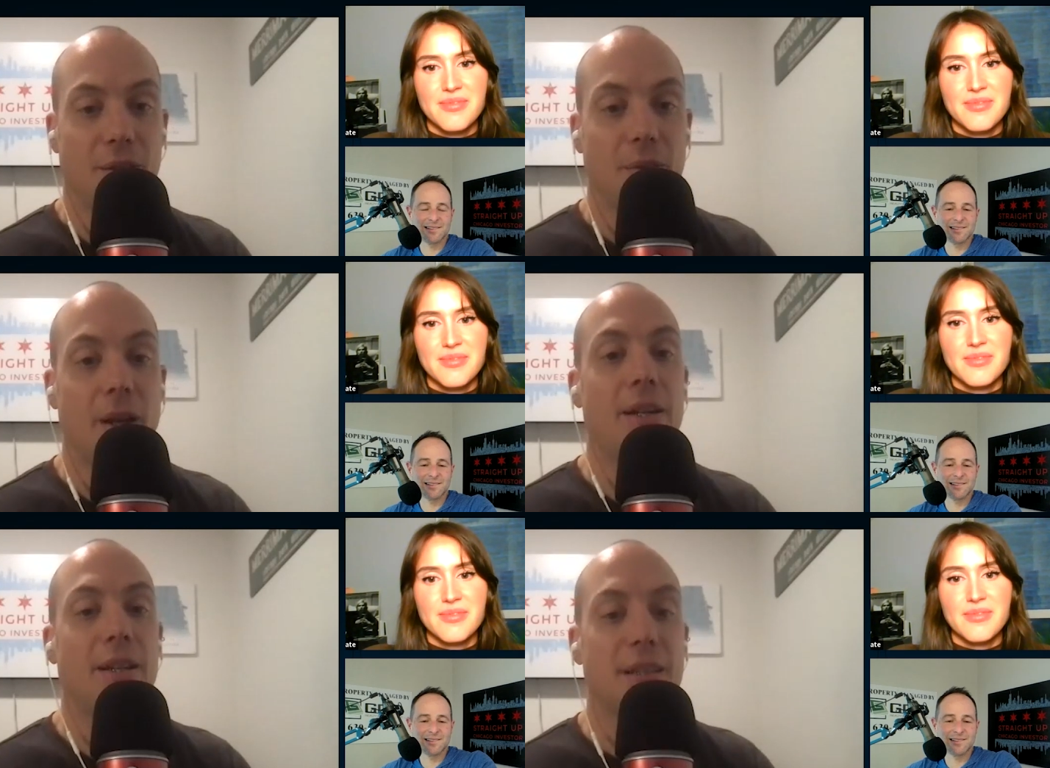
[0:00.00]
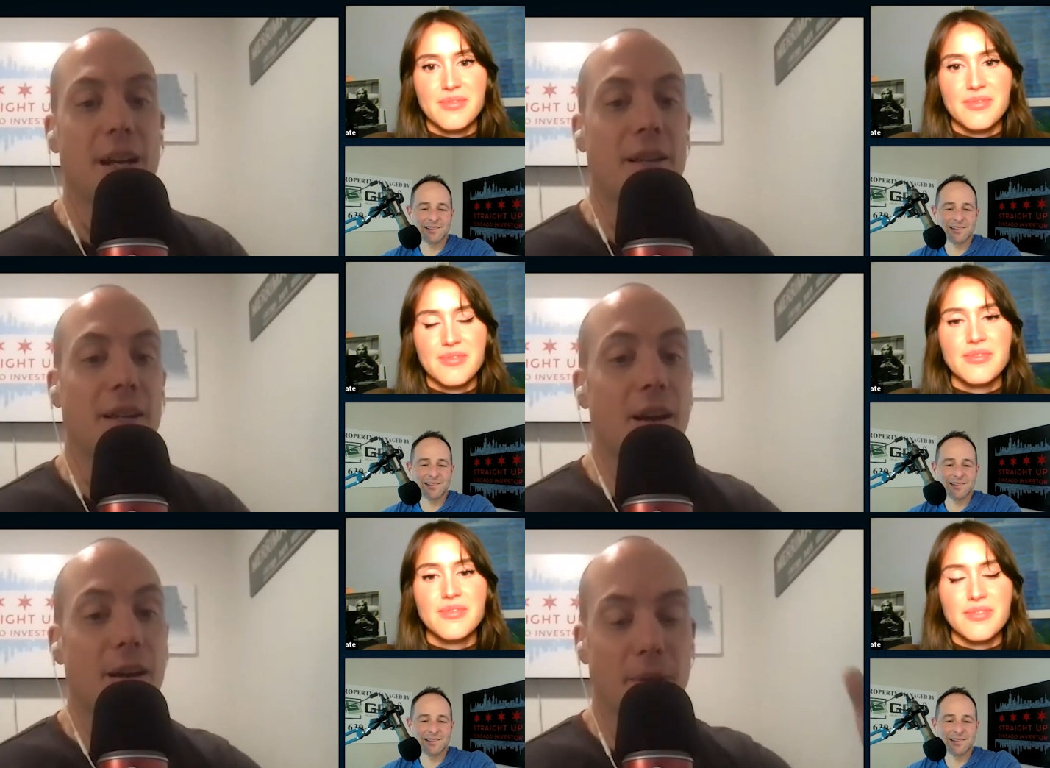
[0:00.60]
Speaker 1: right? It's not
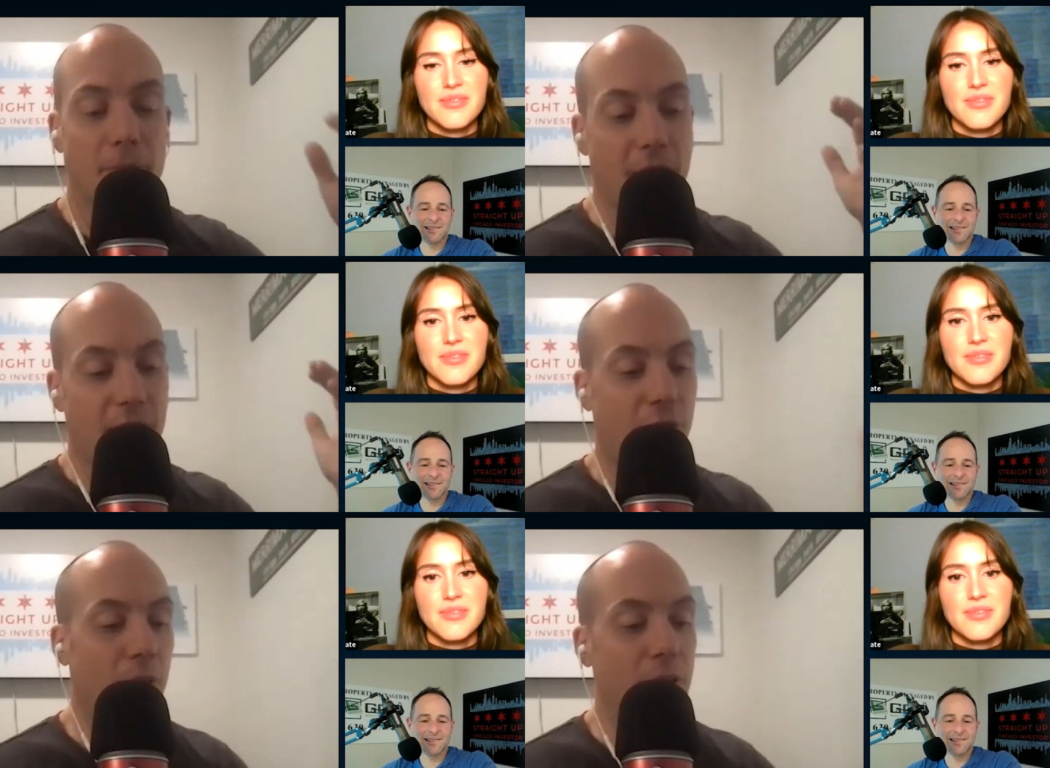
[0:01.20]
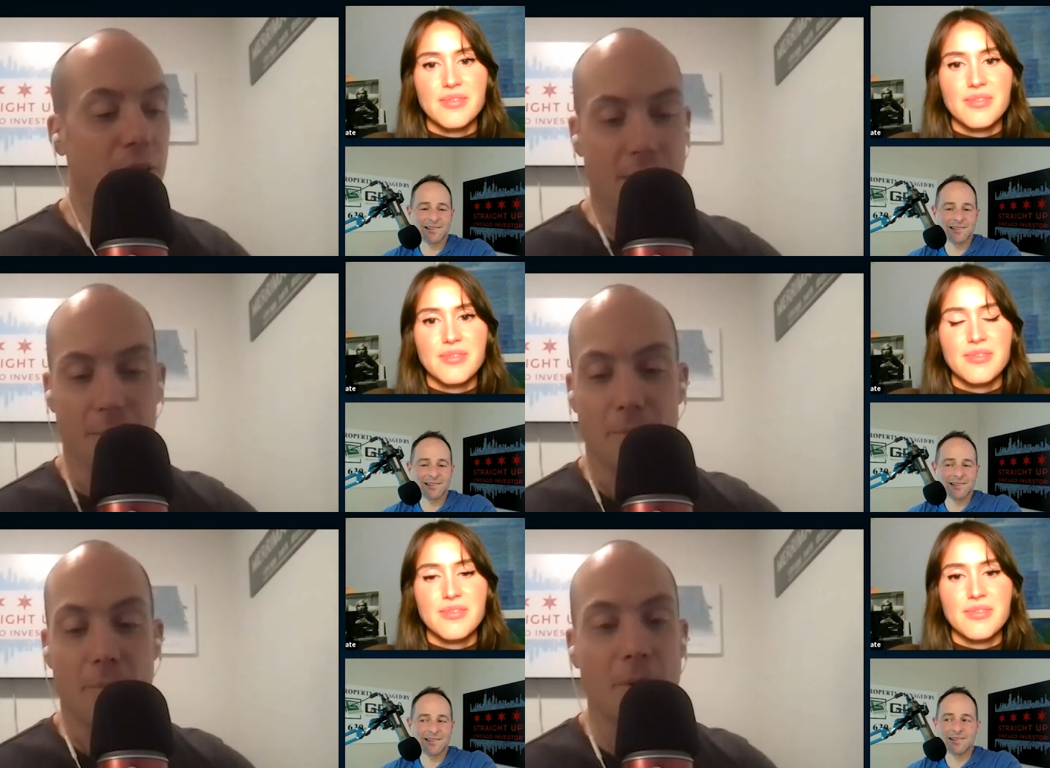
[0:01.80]
like, all right, I'm going to buy a four unit. I'm
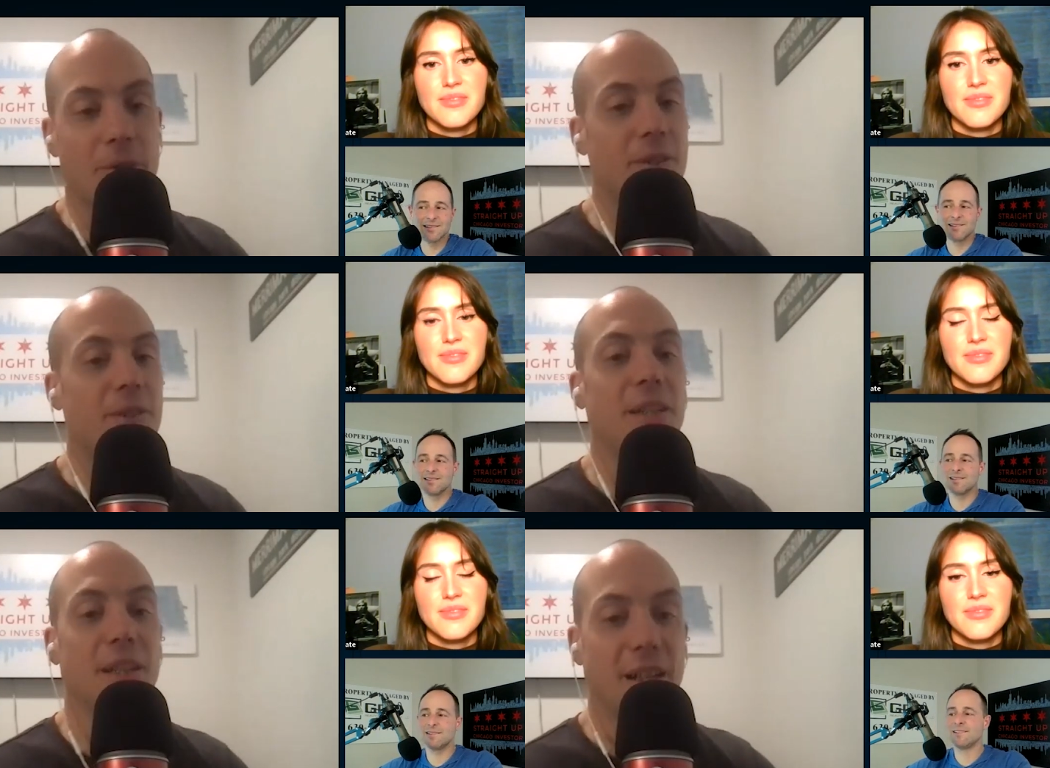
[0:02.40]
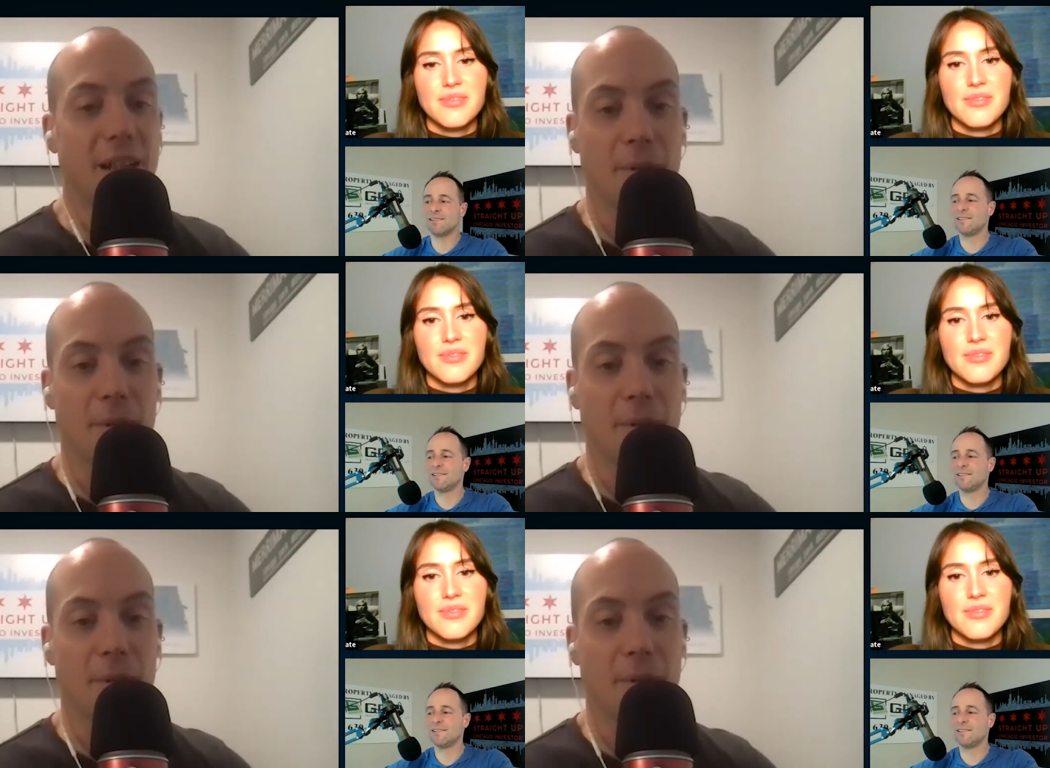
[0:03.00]
going to BRRRR this thing.